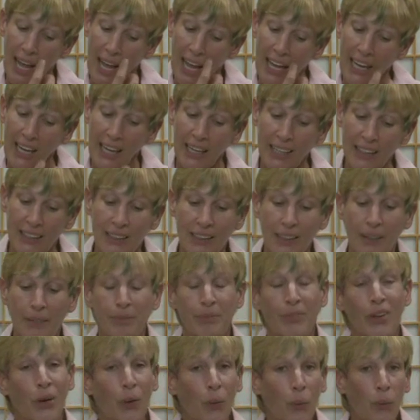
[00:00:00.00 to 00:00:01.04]
And
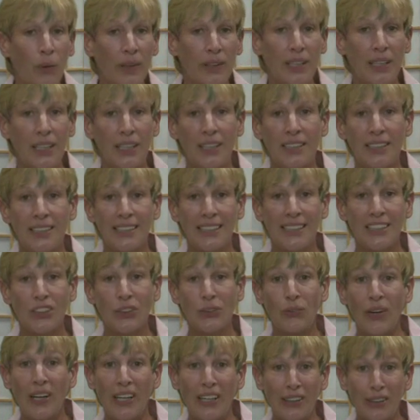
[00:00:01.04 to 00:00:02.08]
when the six
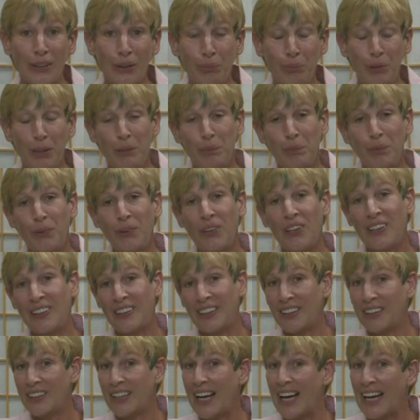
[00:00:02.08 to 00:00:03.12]
or eight other people in the
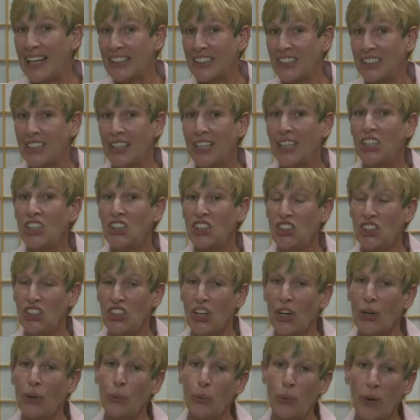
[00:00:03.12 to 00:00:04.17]
class
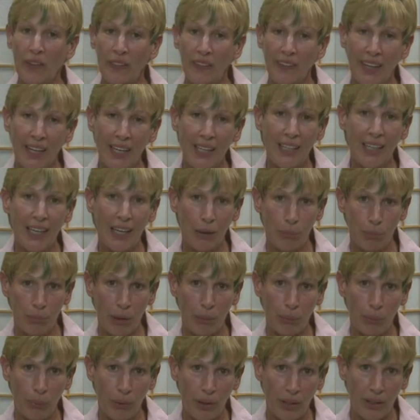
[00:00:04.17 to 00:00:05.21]
share what they came
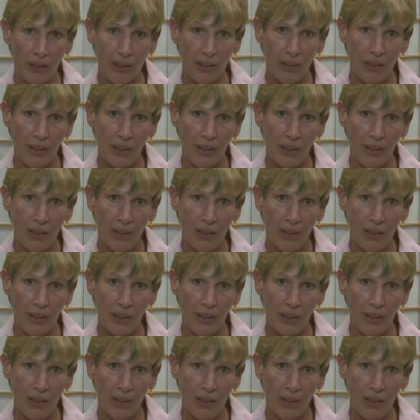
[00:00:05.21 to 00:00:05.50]
up with,